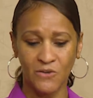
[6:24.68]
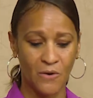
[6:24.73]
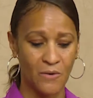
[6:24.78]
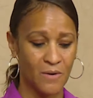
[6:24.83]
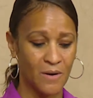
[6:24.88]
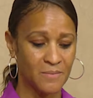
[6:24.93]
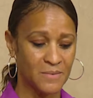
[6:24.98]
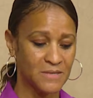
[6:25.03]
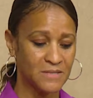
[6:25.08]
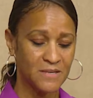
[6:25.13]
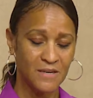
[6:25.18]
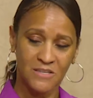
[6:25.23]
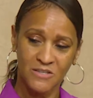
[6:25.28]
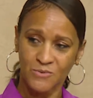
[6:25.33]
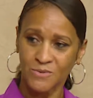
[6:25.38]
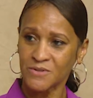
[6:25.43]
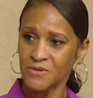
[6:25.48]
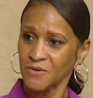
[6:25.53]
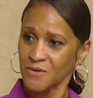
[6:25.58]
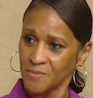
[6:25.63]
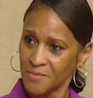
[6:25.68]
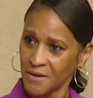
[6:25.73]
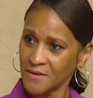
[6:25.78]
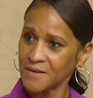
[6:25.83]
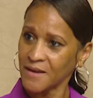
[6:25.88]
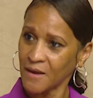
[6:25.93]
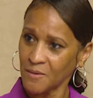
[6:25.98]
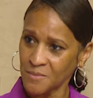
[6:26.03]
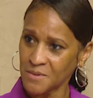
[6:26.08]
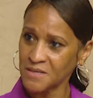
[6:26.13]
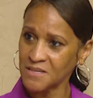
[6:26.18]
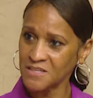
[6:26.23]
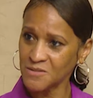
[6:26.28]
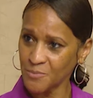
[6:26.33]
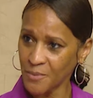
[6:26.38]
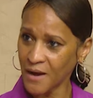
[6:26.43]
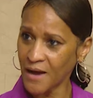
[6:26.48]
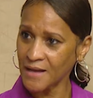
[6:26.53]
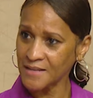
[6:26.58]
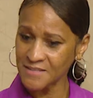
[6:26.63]
so I'm in touch with her about how many
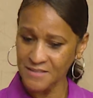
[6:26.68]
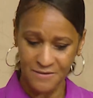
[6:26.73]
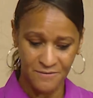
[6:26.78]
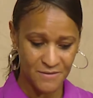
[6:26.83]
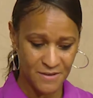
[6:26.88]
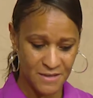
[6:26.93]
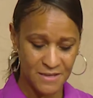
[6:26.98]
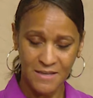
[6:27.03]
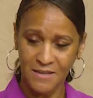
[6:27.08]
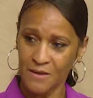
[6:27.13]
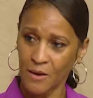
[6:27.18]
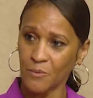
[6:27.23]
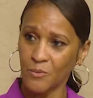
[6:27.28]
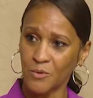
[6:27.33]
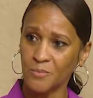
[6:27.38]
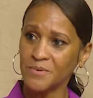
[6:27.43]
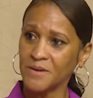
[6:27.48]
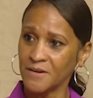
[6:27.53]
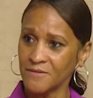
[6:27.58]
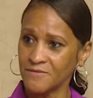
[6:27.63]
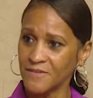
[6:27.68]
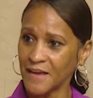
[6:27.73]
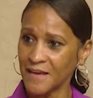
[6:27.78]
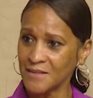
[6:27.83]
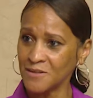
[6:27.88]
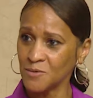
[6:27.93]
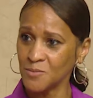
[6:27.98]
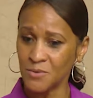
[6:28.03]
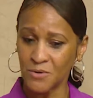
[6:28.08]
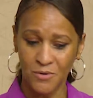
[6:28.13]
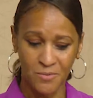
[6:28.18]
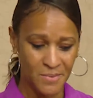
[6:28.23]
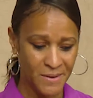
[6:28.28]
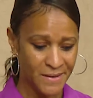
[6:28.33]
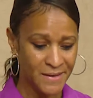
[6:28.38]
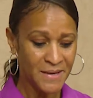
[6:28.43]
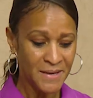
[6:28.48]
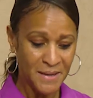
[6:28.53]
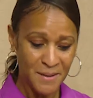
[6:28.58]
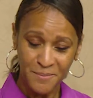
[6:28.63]
spots, if okay. any, that will be available.
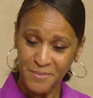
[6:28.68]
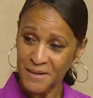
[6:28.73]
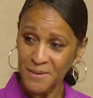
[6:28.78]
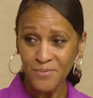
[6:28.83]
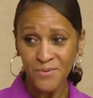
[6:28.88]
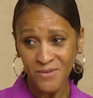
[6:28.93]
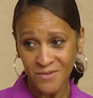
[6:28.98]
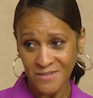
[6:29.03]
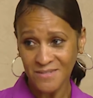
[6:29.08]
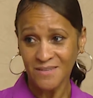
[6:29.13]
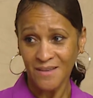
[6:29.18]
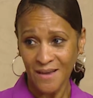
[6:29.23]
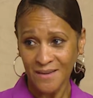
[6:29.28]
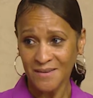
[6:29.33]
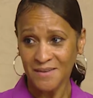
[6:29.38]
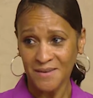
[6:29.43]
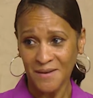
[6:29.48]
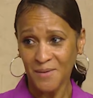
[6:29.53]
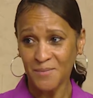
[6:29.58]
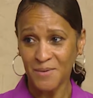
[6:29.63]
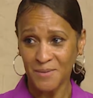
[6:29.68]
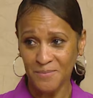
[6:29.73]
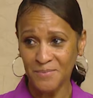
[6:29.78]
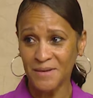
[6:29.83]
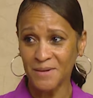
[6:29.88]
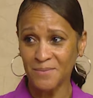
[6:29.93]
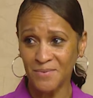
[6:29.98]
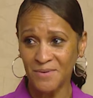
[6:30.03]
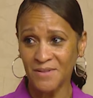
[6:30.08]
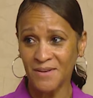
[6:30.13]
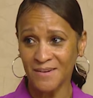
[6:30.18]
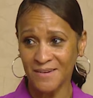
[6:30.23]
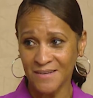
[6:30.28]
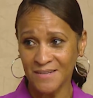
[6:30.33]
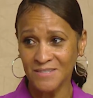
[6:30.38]
But people are signing up. if you've never